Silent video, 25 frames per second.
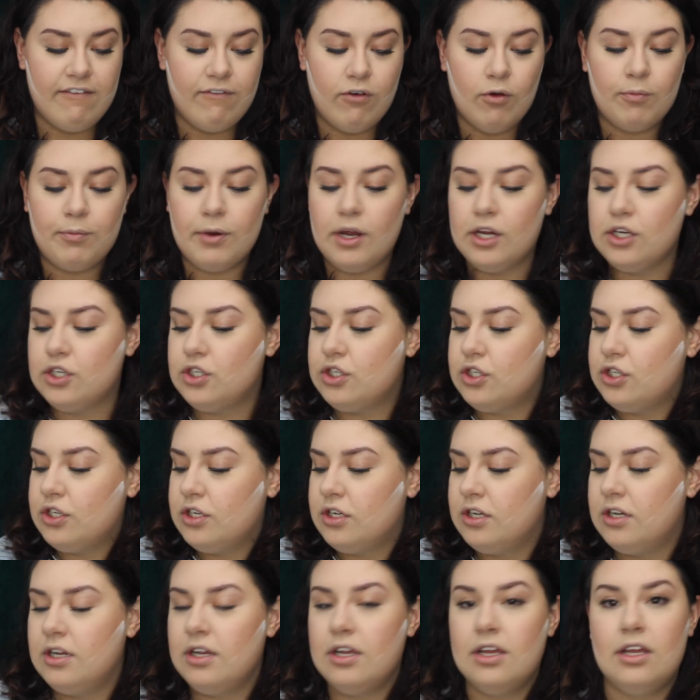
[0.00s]
E4
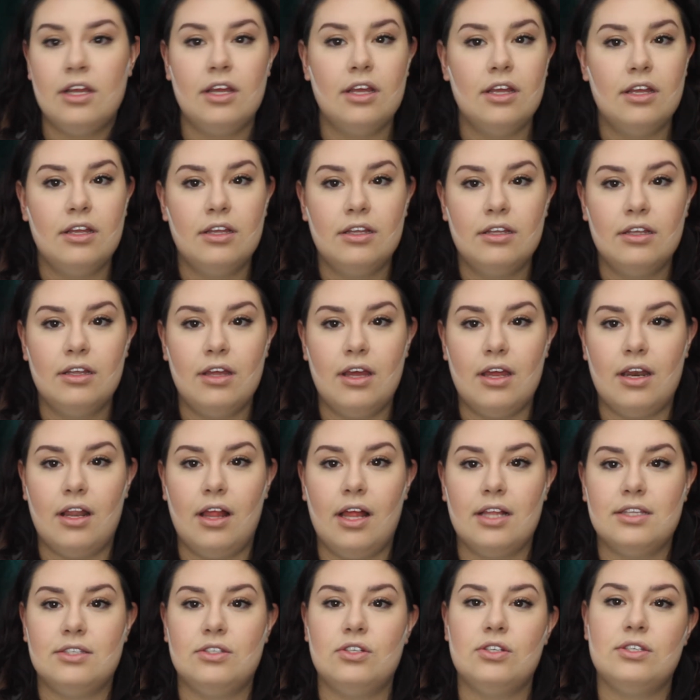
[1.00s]
brush, and I
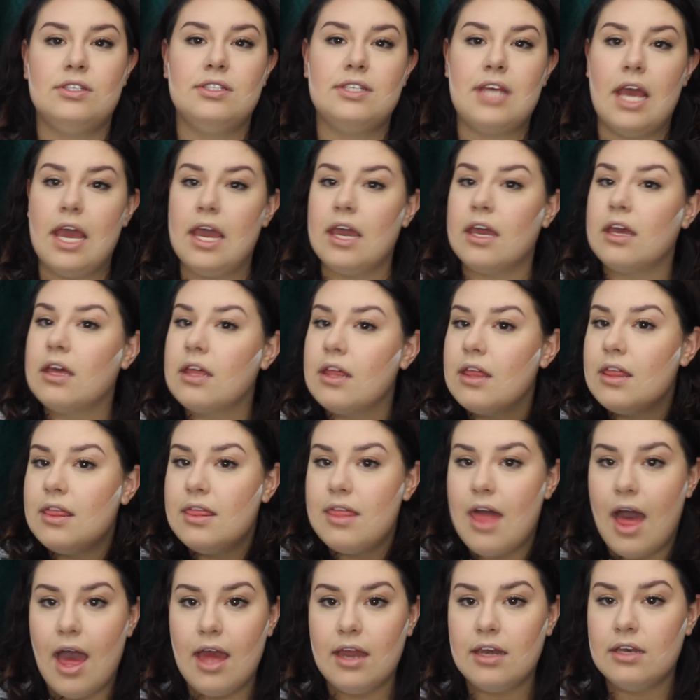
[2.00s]
like to just take
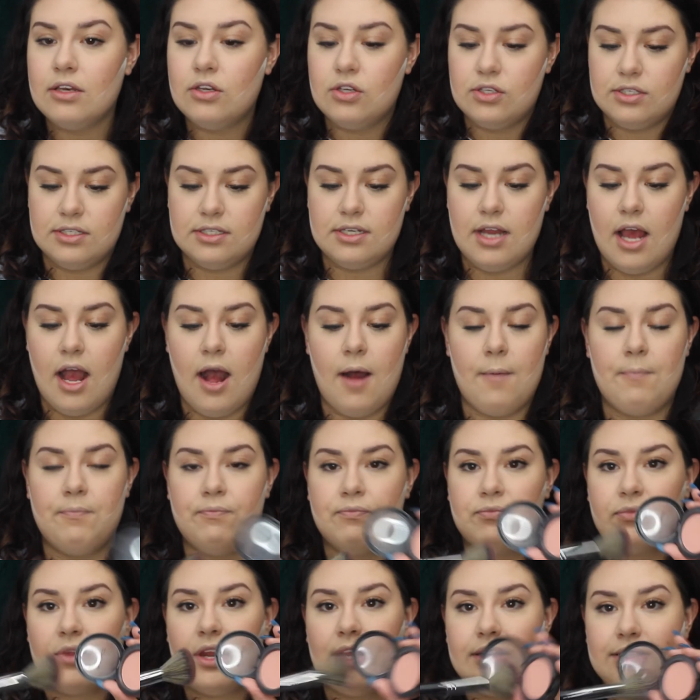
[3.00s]
that, just
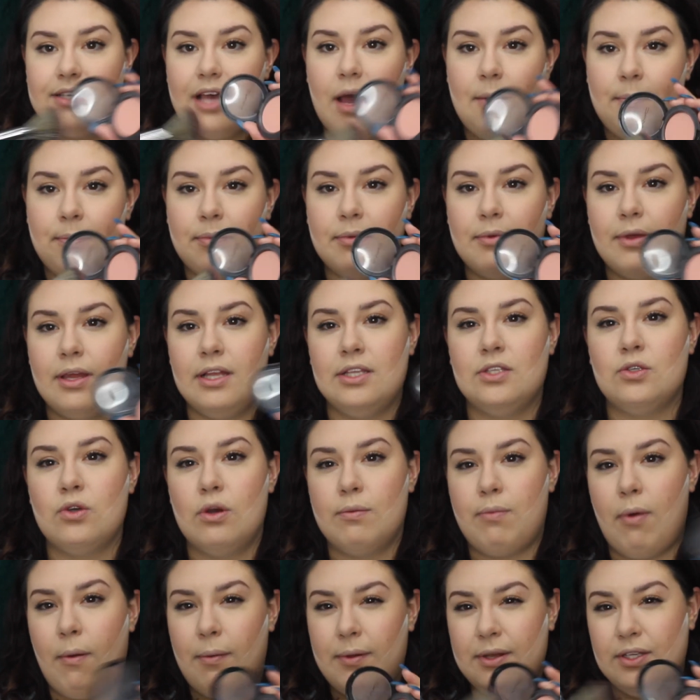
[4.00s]
tap into
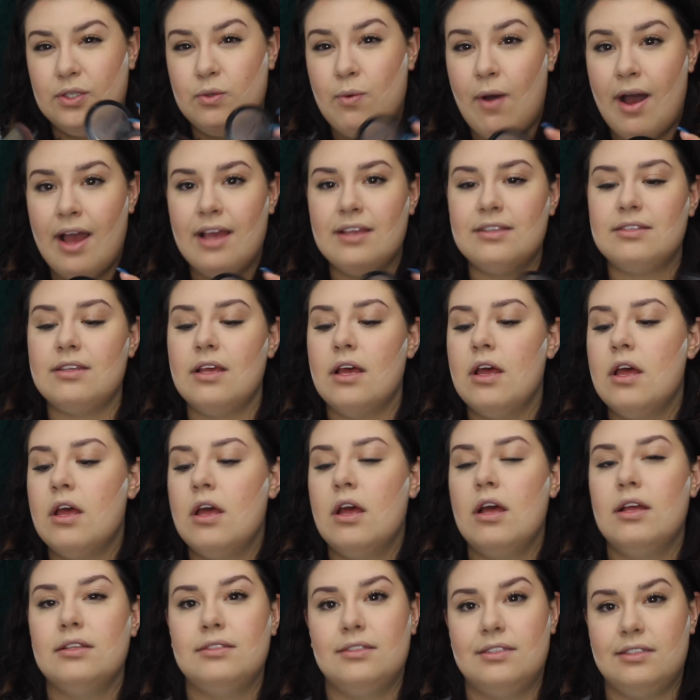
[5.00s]
it probably twice,
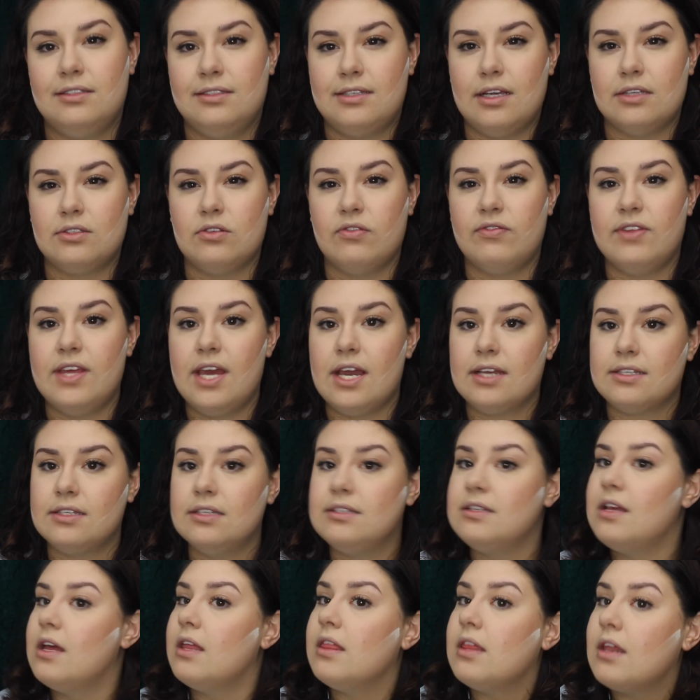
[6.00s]
dust off the
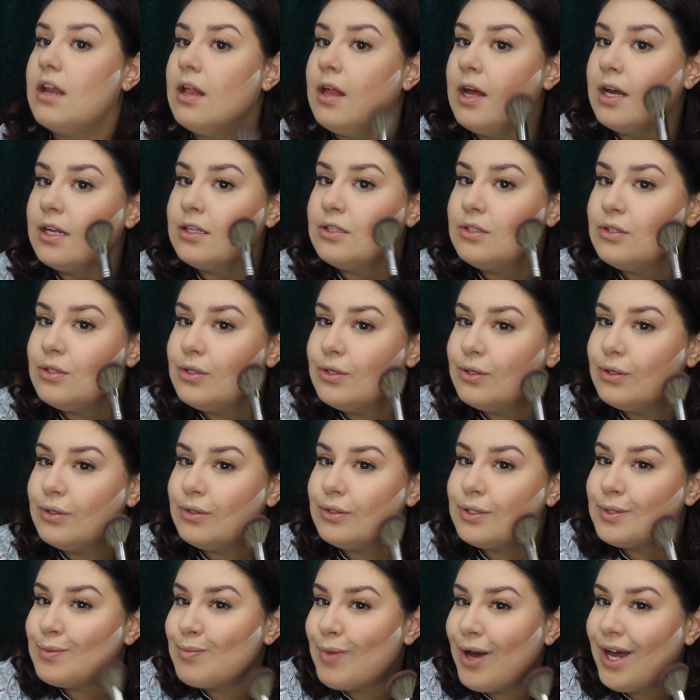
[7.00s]
excess, and then I like to
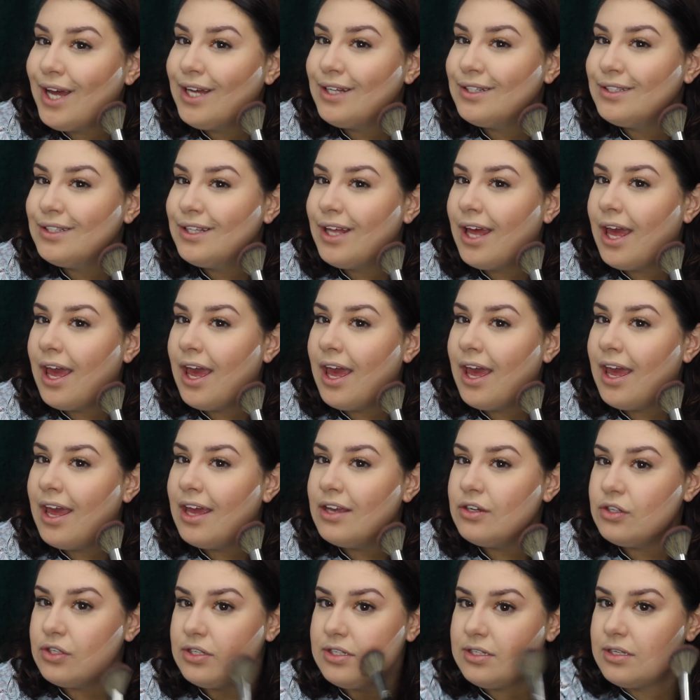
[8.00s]
smile
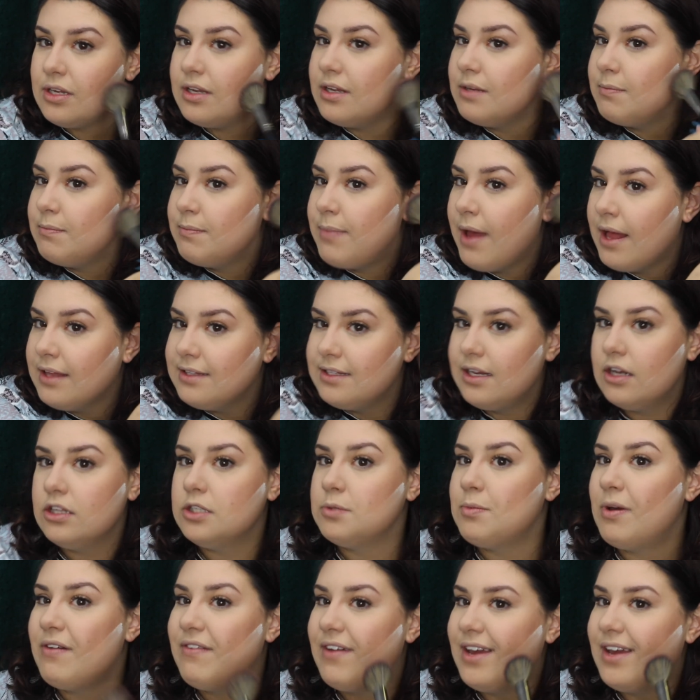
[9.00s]
and just pounce it onto my